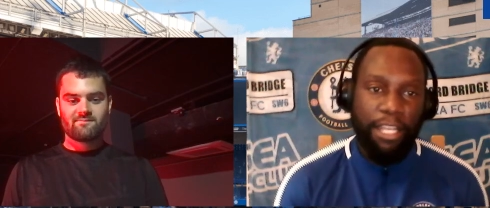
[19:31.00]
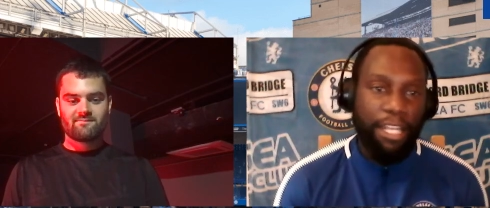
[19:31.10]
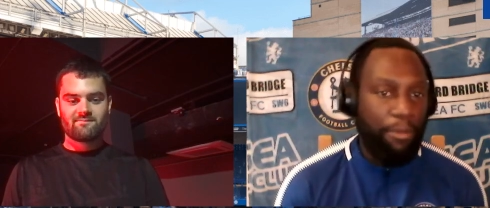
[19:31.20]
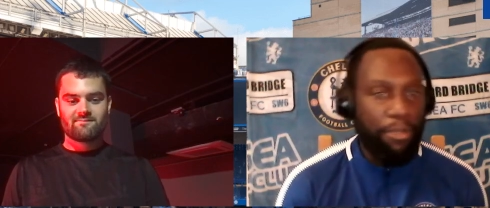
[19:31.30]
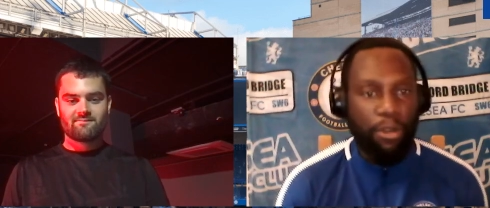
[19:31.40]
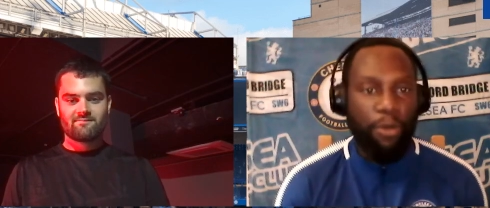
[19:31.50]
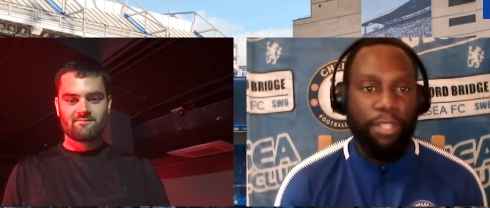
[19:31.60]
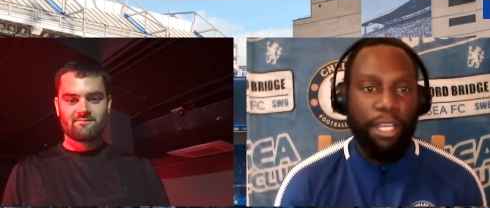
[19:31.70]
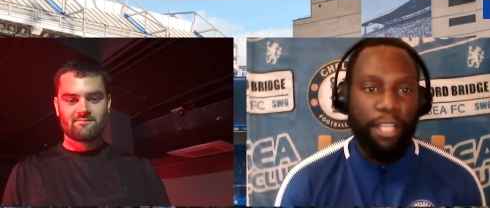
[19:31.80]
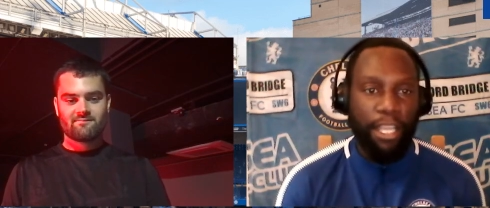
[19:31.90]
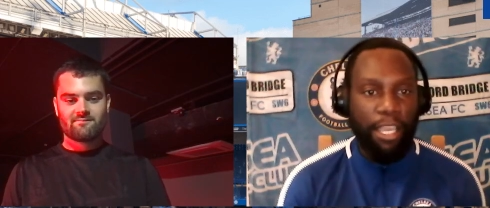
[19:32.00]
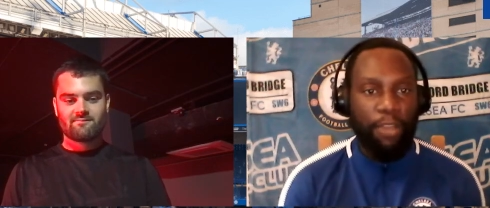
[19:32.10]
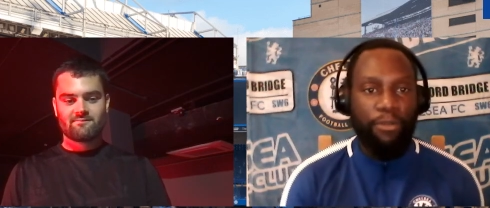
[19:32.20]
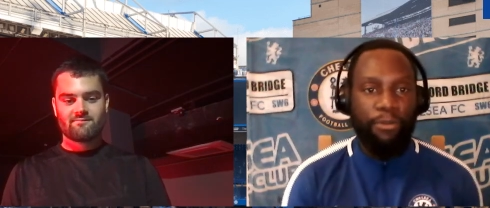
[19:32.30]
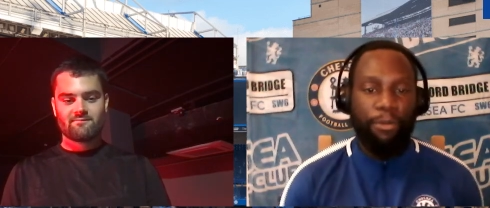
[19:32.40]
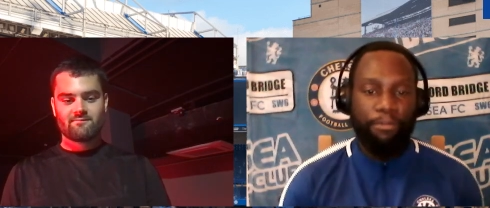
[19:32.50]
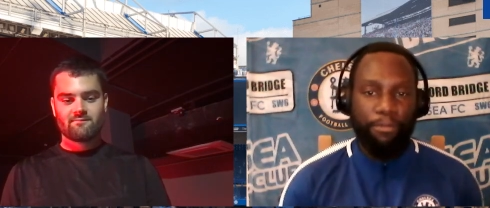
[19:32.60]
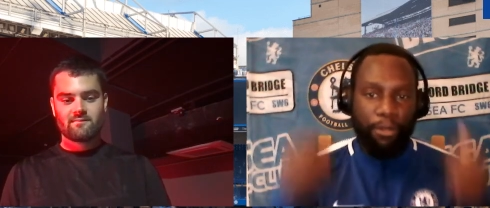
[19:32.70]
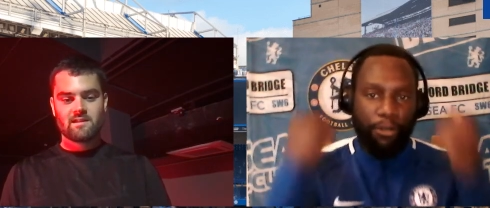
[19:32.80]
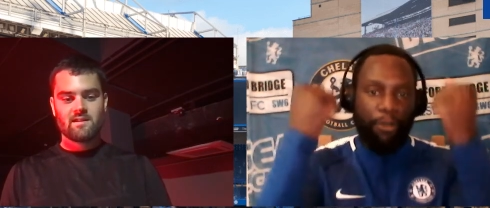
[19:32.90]
Speaker 1: and then let's go Saturday and get another one.
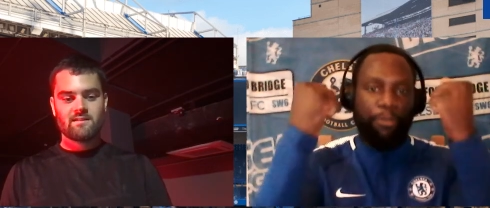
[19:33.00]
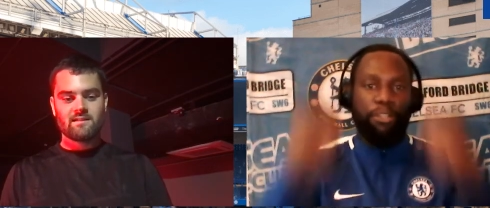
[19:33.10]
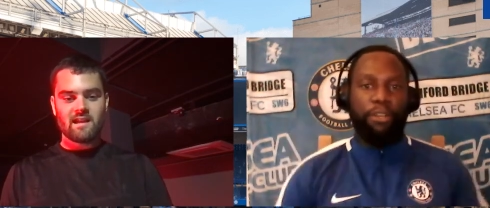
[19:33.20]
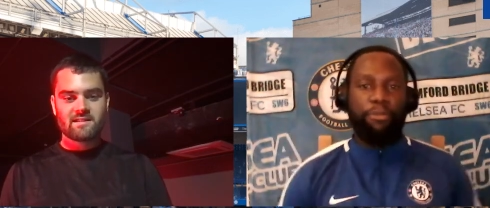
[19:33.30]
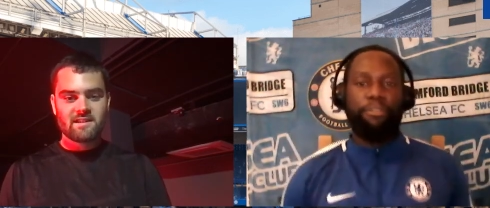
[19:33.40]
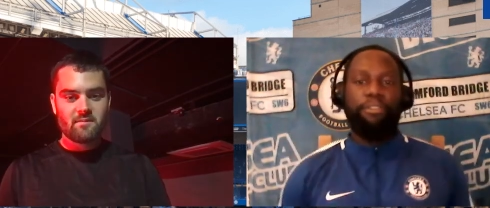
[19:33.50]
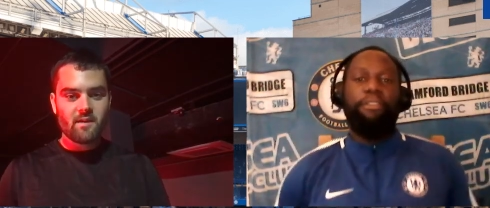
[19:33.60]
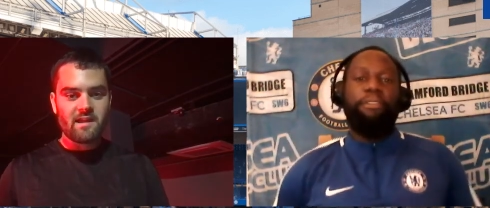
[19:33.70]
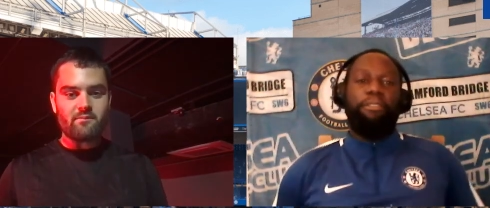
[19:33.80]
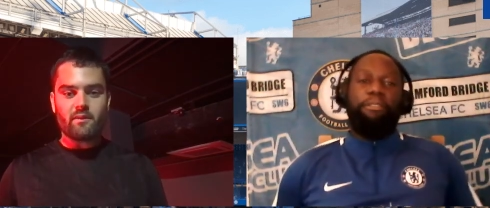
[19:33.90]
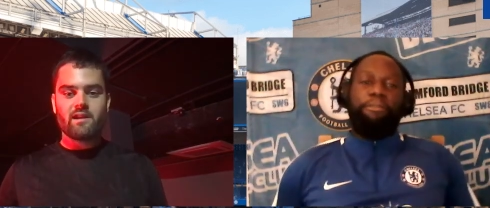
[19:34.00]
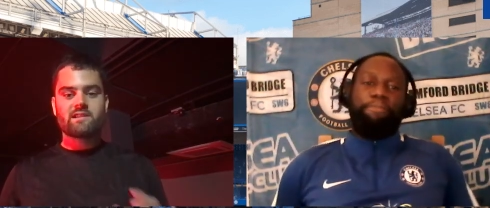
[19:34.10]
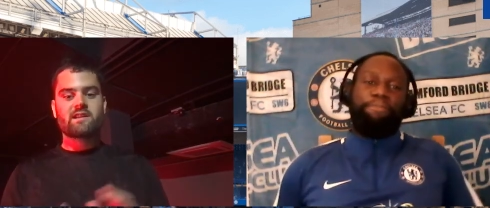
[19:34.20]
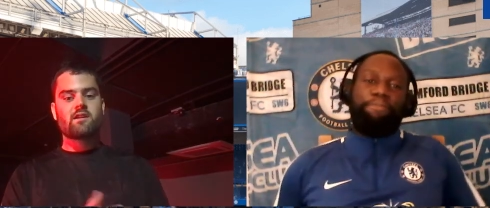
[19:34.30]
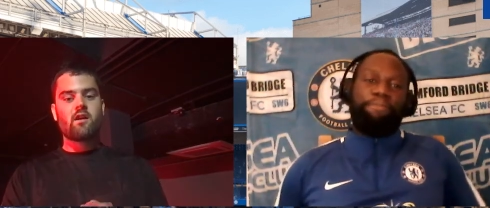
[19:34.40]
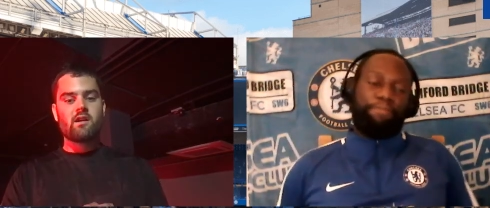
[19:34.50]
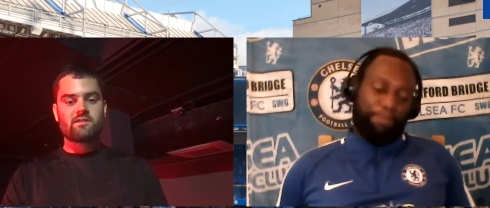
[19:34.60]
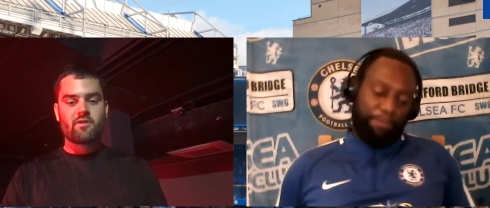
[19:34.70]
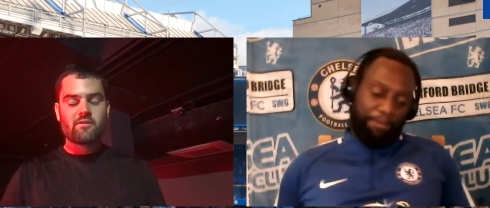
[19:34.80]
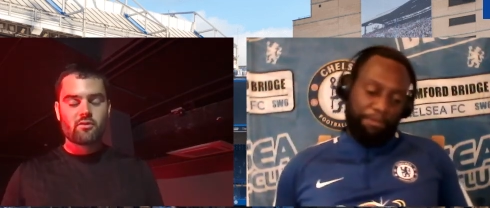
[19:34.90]
Speaker 2: That's it, mate. But listen, guys,
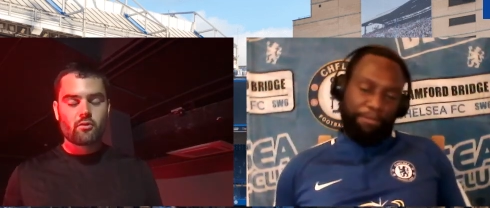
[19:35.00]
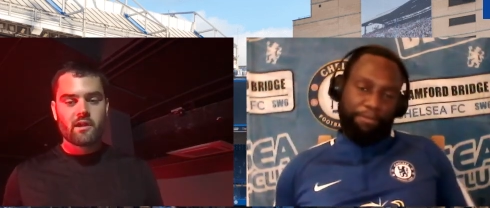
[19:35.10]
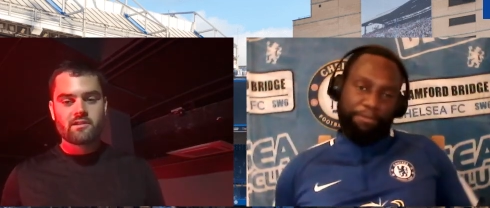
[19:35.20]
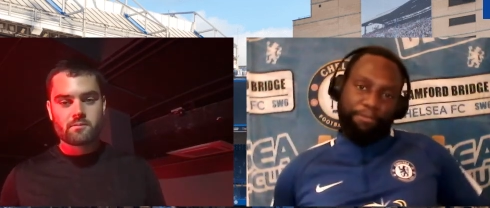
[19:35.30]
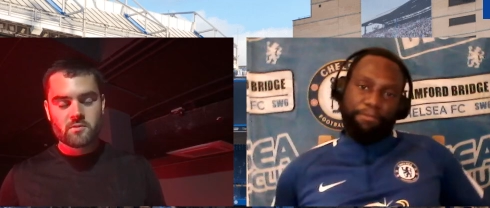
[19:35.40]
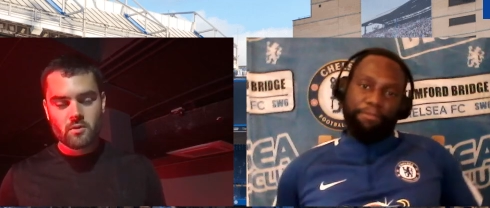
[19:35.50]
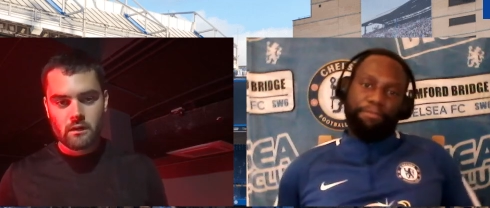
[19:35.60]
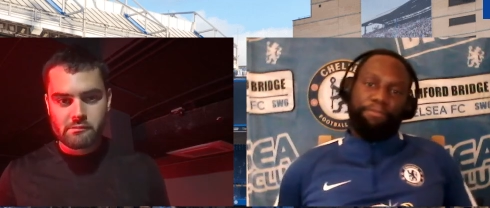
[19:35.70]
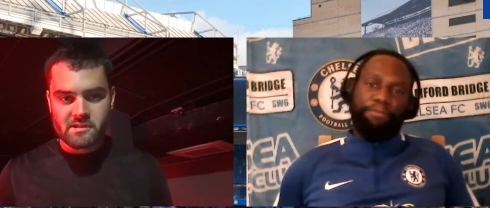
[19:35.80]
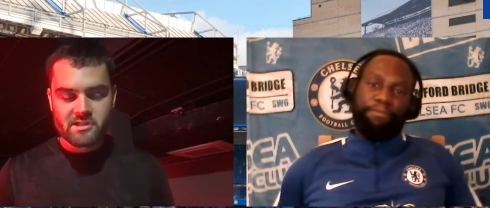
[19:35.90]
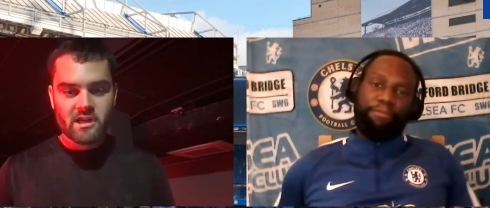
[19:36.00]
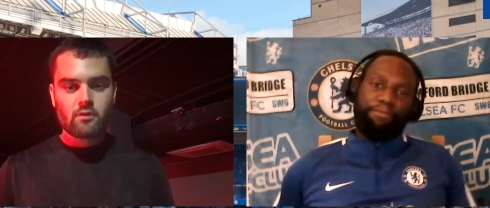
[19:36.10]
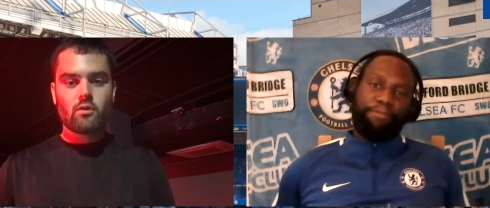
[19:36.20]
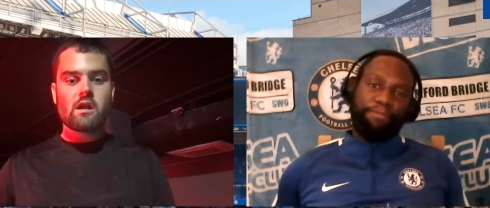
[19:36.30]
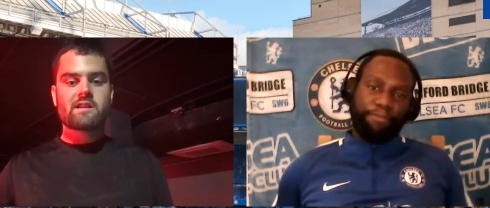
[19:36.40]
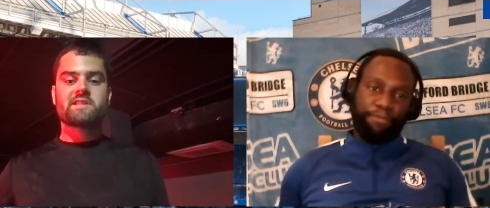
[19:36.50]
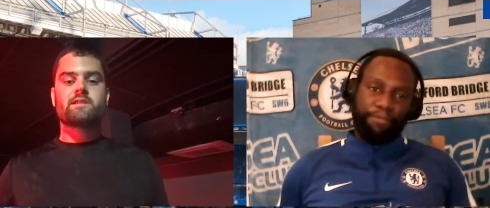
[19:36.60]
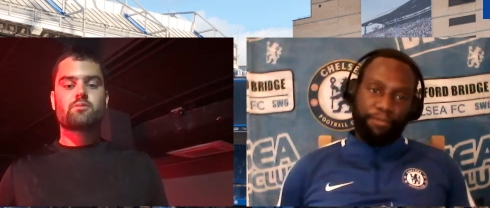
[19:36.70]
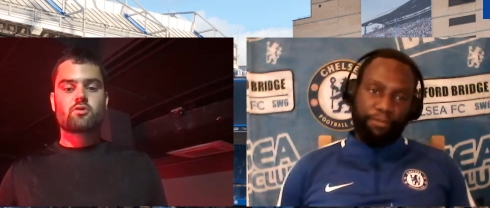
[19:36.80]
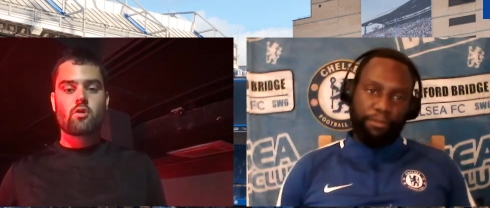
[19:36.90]
if you haven't already subscribed to the channel, like and
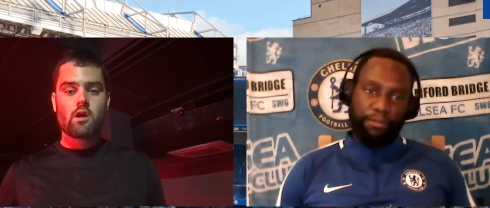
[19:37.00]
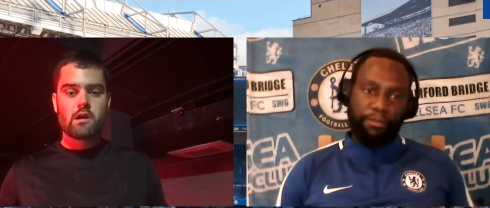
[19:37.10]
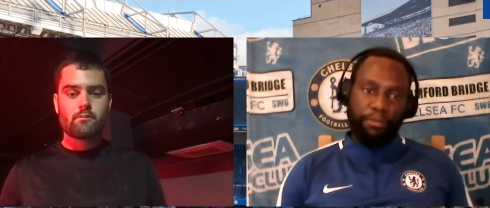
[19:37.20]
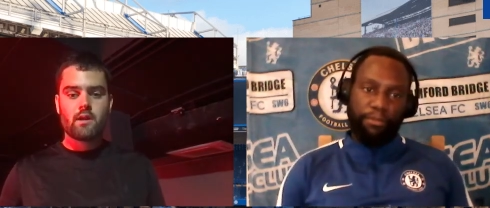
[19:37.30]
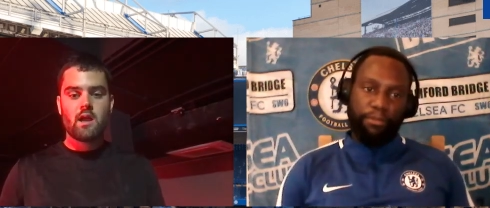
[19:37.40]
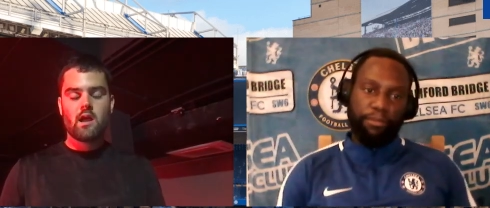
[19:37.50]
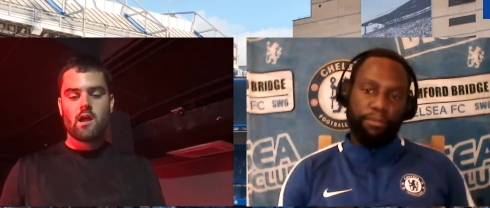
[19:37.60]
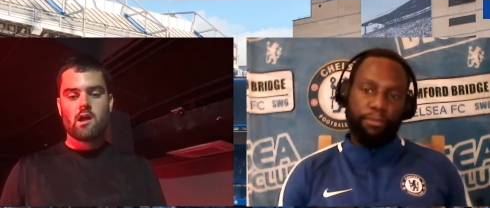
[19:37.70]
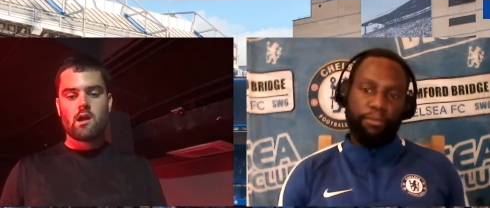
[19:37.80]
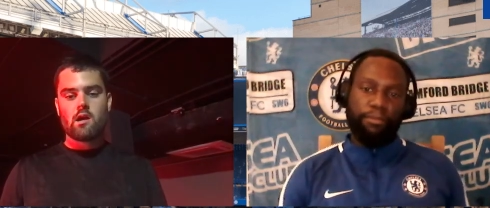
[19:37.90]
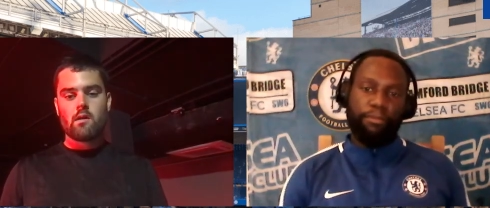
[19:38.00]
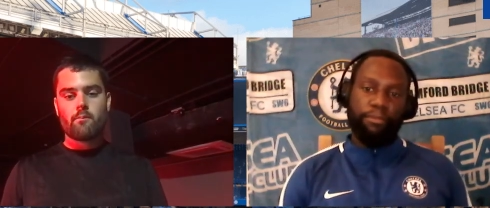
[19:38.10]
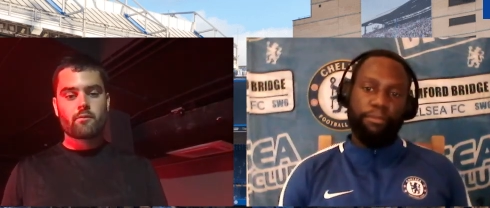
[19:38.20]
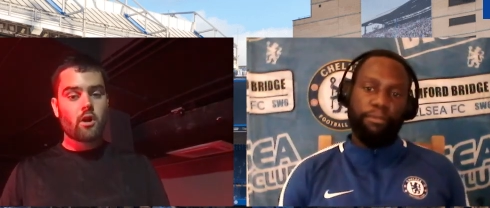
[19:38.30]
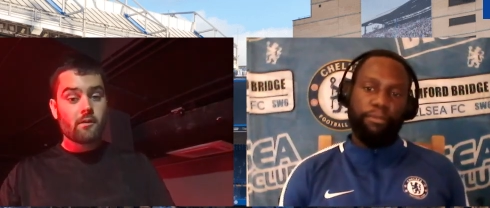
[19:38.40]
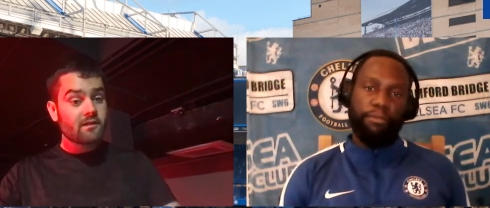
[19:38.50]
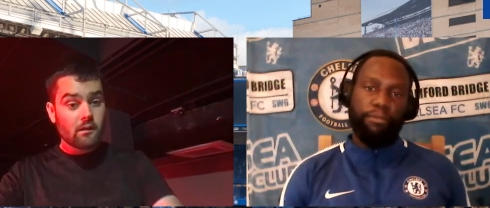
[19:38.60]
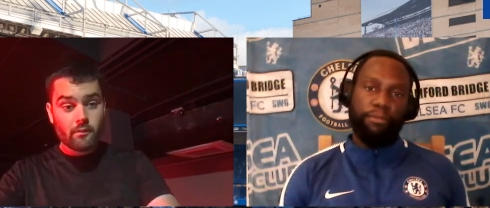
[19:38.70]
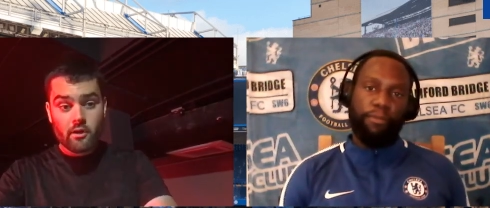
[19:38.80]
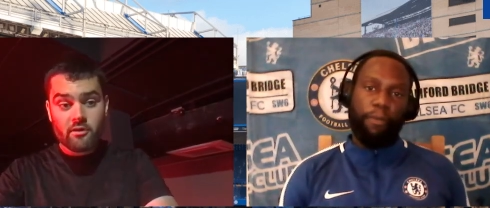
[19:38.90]
subscribe. Um, comment down below